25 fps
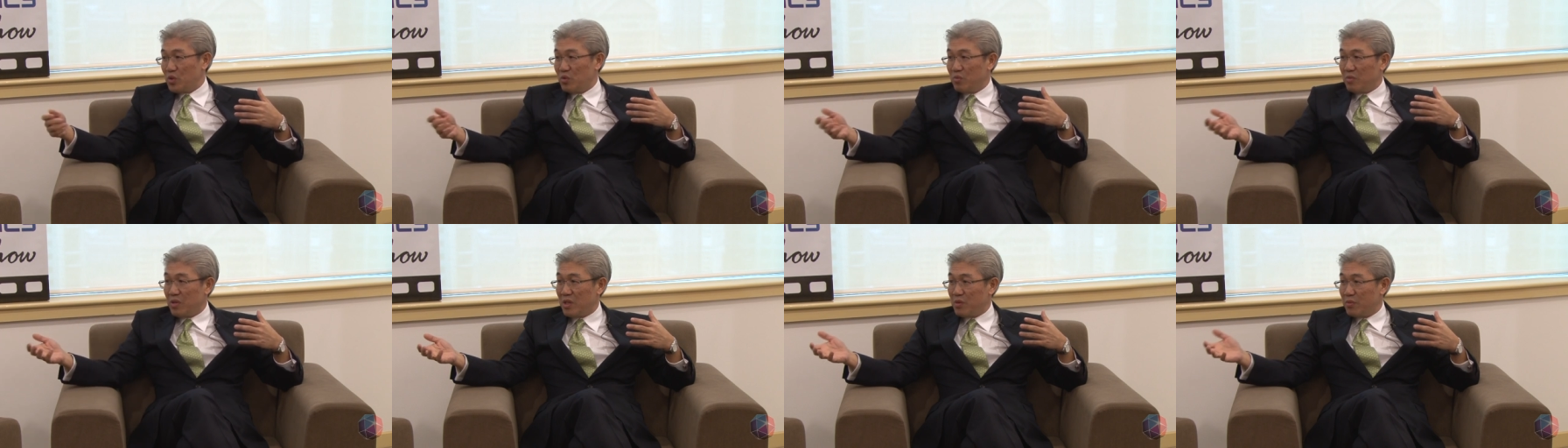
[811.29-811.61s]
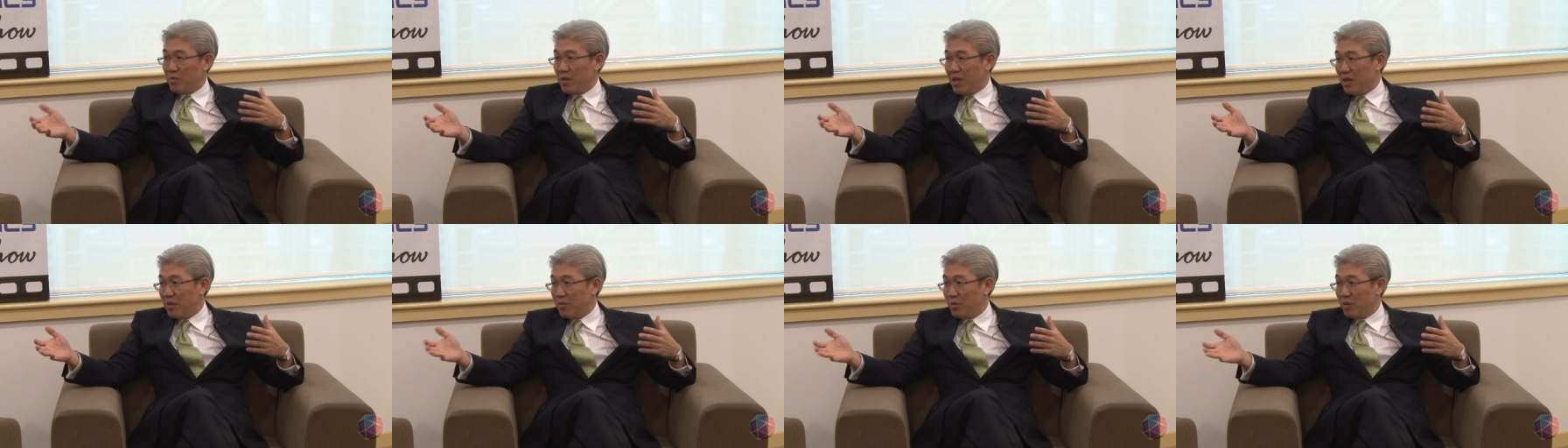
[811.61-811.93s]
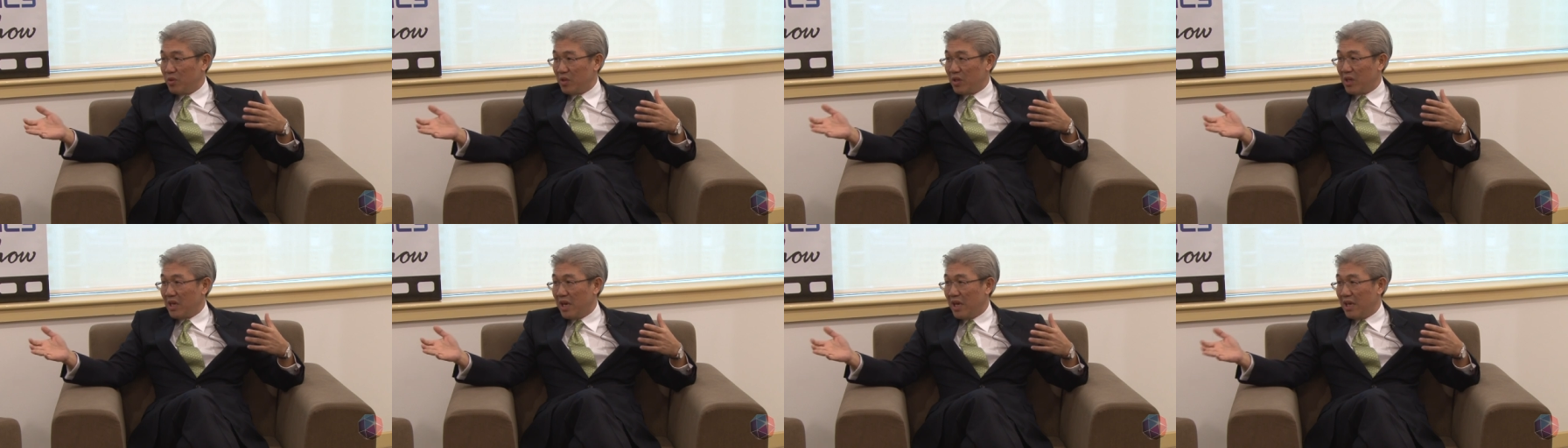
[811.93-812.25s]
you must be able
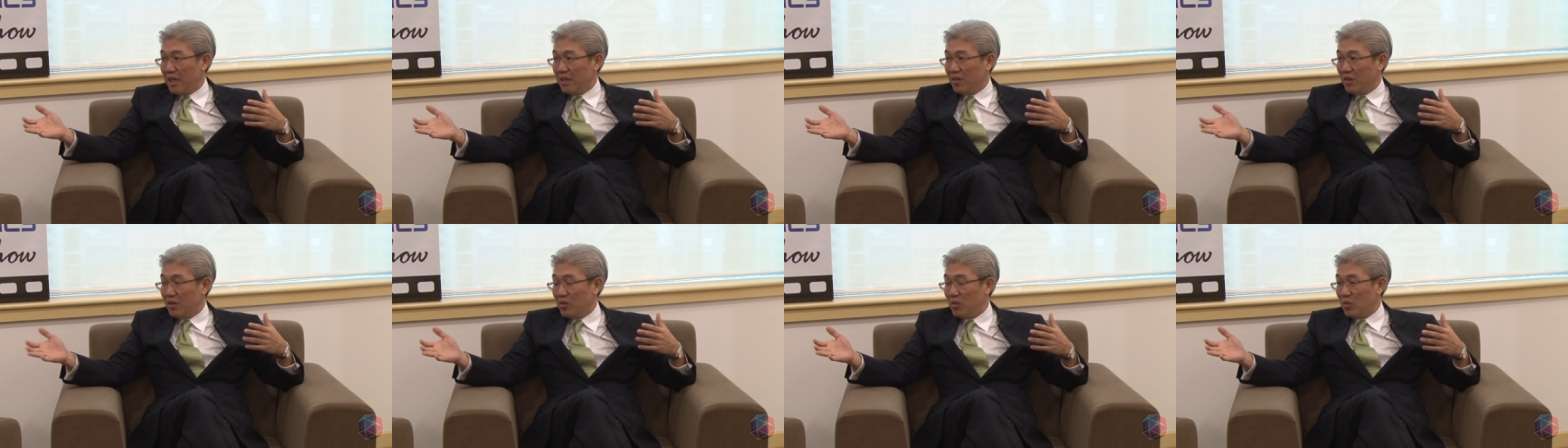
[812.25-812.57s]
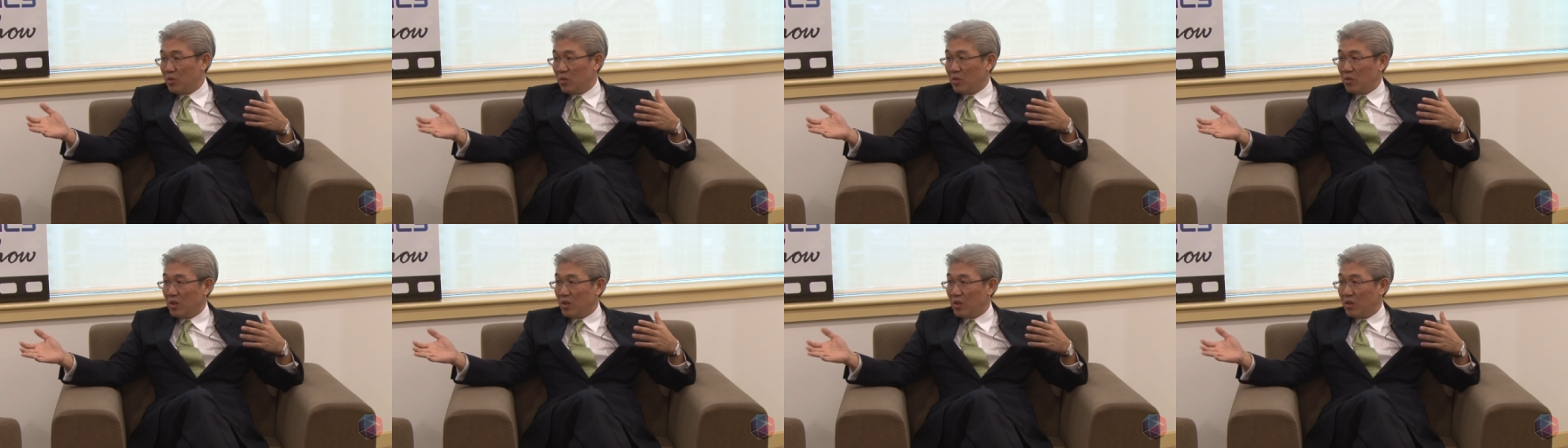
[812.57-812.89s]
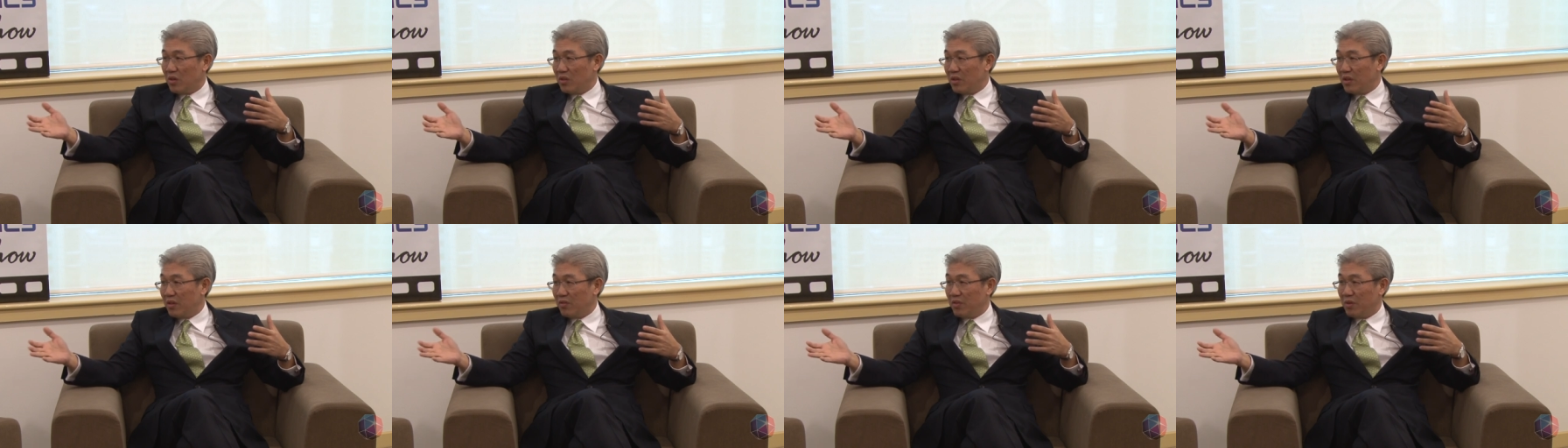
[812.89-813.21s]
to cater to you
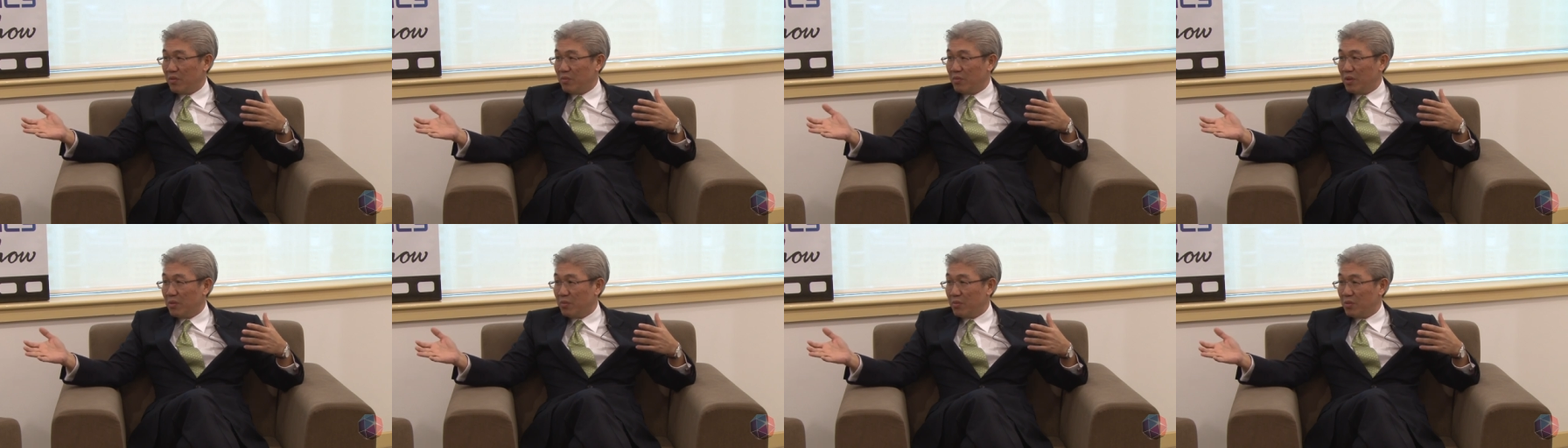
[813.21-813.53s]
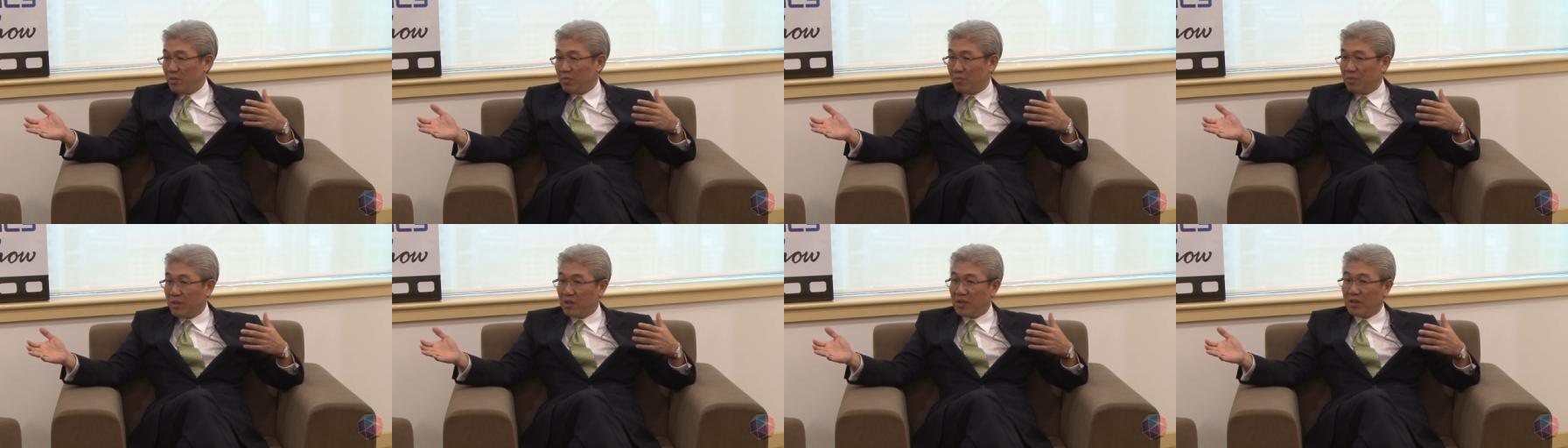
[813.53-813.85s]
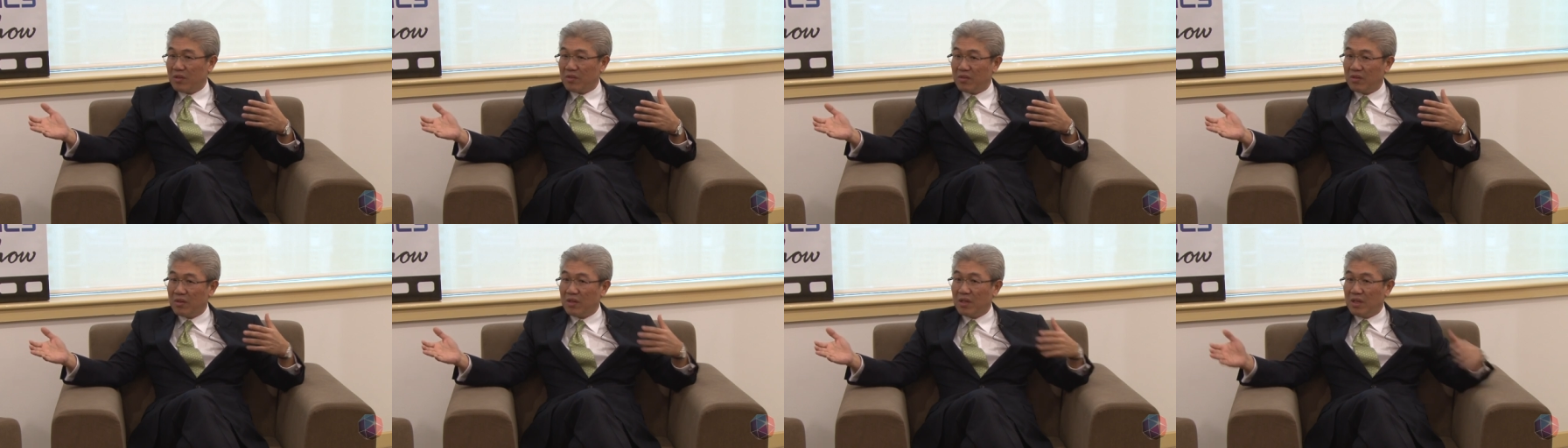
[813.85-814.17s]
know different people mm.
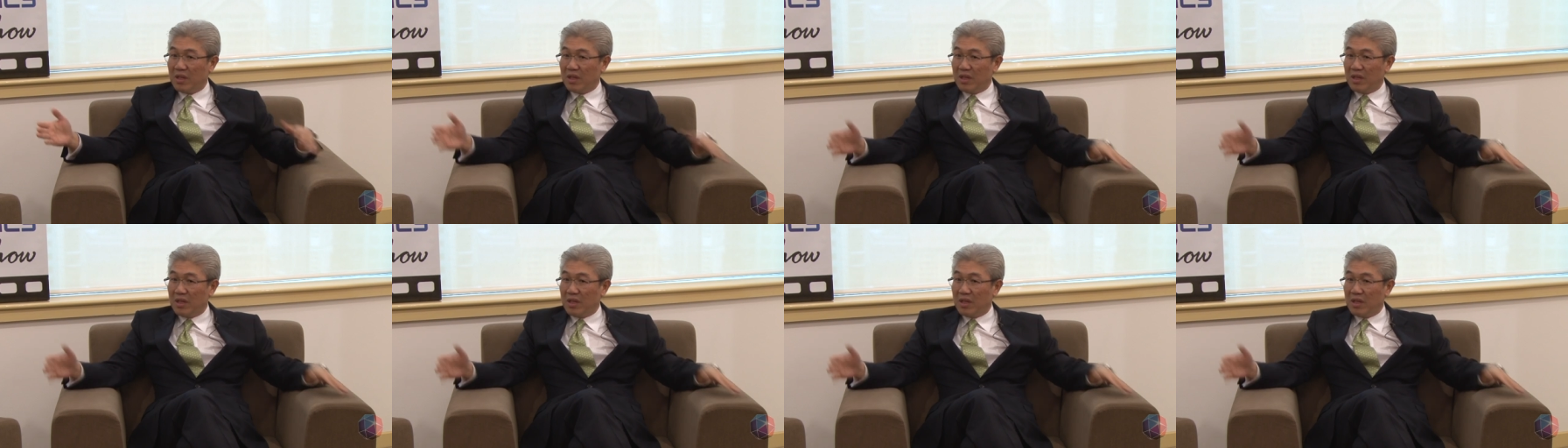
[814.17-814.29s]
because